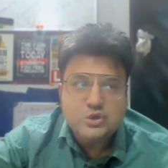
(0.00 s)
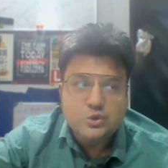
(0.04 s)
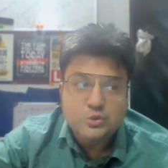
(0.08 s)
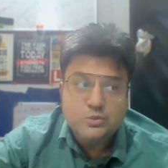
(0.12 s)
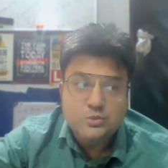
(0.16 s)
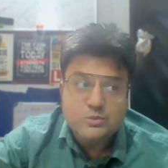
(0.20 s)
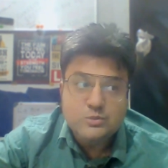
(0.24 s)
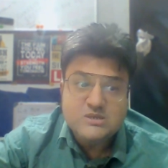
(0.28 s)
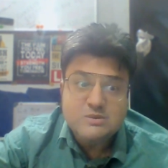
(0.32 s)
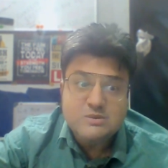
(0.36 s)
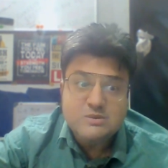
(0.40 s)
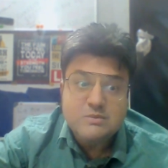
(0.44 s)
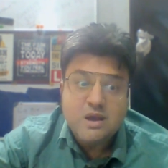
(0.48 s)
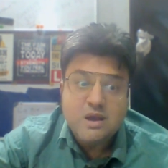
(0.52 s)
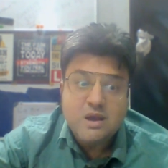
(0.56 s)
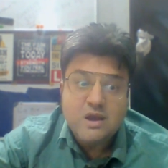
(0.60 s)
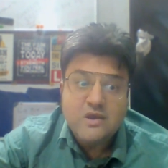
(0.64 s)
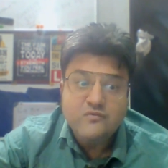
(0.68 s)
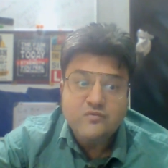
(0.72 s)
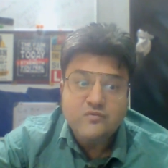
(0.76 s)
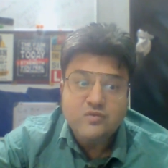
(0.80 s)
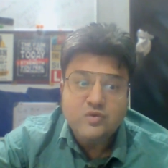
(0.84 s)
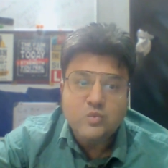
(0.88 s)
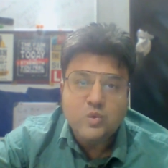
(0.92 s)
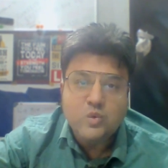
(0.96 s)
So you must be
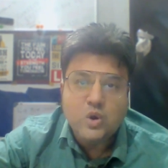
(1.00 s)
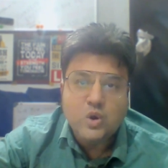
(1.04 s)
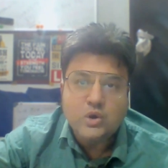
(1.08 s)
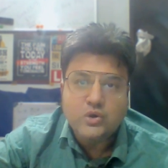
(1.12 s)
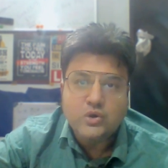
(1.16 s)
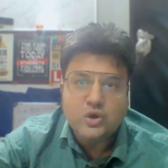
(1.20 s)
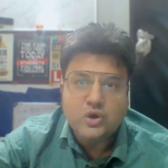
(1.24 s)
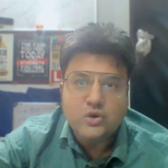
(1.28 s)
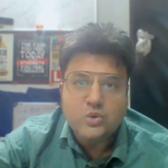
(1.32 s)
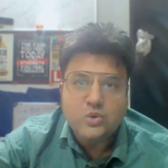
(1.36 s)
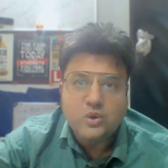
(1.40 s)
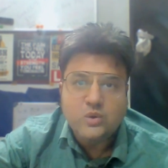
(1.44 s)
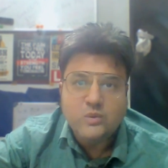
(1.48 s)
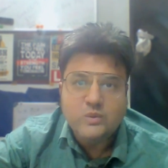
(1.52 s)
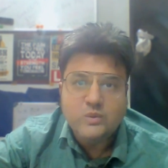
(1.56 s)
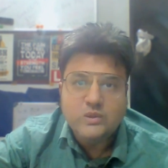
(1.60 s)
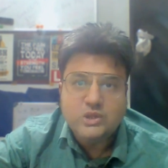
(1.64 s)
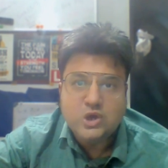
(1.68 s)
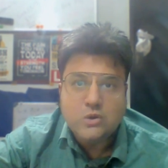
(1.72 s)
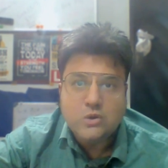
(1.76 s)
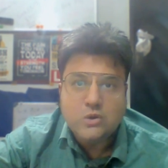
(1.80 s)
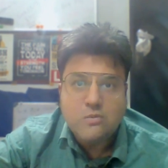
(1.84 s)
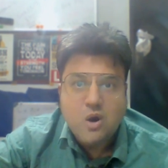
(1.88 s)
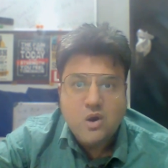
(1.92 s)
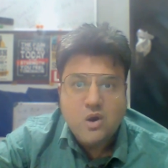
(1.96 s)
mindful what you are doing
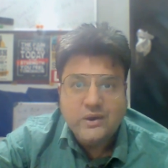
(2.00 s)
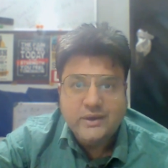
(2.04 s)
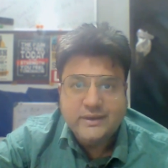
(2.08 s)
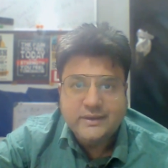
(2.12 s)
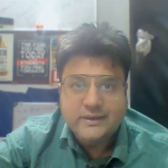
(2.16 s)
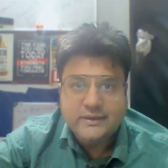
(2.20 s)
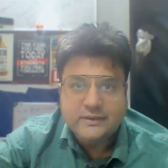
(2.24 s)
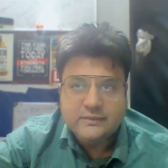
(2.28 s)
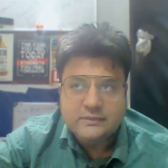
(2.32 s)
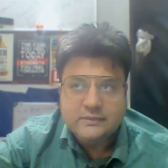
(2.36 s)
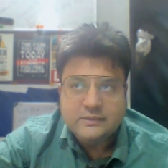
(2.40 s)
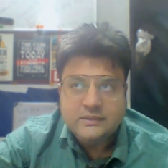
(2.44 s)
with your body.